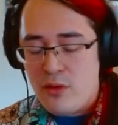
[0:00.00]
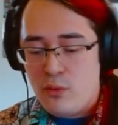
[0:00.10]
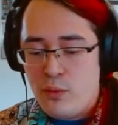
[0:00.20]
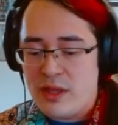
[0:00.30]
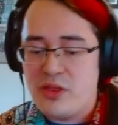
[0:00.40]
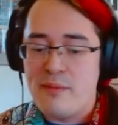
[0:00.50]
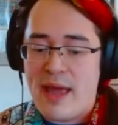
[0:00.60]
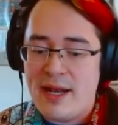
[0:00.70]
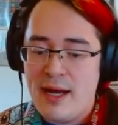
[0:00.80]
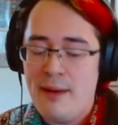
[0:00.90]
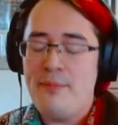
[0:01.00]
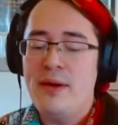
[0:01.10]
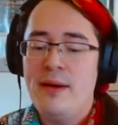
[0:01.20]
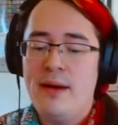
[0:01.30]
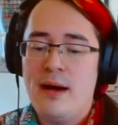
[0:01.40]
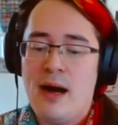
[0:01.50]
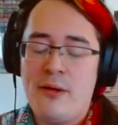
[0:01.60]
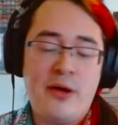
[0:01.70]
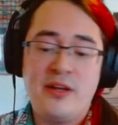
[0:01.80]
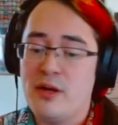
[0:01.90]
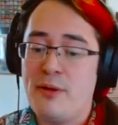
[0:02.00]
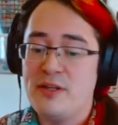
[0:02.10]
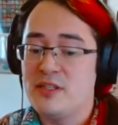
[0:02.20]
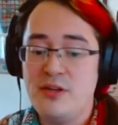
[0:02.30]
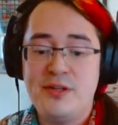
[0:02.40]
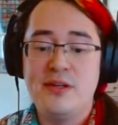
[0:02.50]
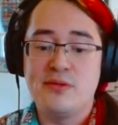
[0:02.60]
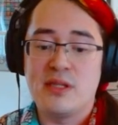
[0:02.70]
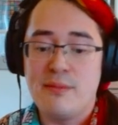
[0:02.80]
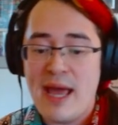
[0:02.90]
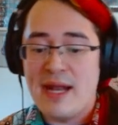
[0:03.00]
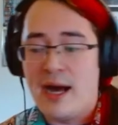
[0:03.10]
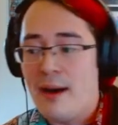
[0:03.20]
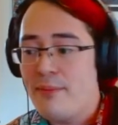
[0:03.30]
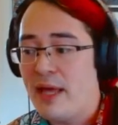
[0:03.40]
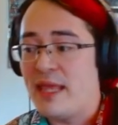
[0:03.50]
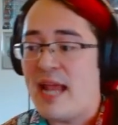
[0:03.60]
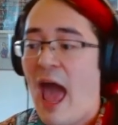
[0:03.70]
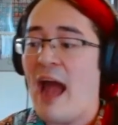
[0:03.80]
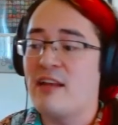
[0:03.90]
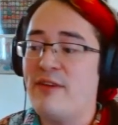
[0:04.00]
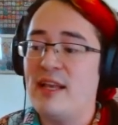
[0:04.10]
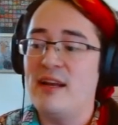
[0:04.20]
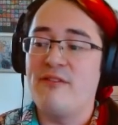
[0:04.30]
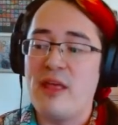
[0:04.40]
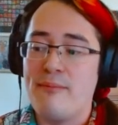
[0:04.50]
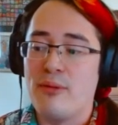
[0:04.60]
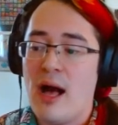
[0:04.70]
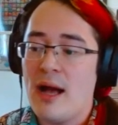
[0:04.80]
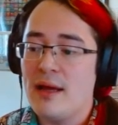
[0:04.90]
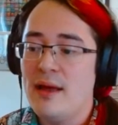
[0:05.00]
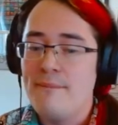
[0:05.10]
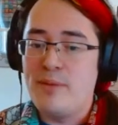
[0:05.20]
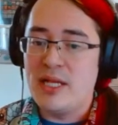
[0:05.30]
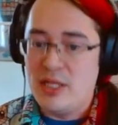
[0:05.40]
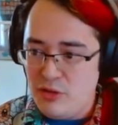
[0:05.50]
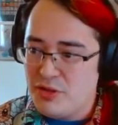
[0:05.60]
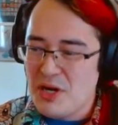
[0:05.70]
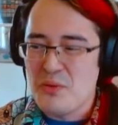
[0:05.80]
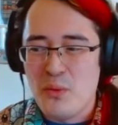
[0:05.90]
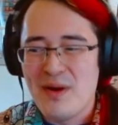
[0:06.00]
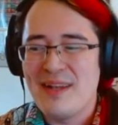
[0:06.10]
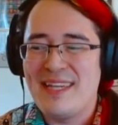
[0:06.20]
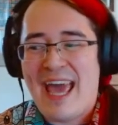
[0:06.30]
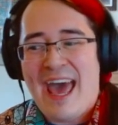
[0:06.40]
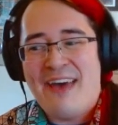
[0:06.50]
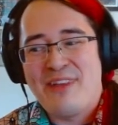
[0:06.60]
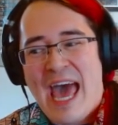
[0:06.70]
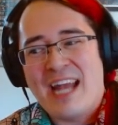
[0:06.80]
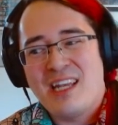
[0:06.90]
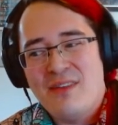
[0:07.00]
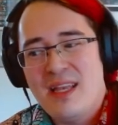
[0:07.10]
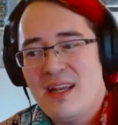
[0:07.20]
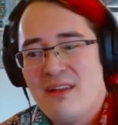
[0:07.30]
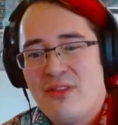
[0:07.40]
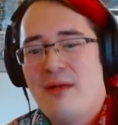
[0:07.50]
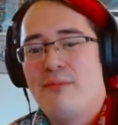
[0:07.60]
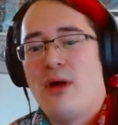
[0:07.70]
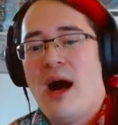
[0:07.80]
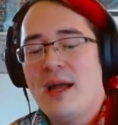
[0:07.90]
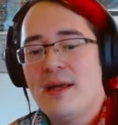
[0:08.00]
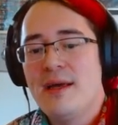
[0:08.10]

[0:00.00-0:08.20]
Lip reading: with the mana up, or into your opponent's 2/2s with the mana up, and then activate it if they block. But you don't want to have to activate it if they block.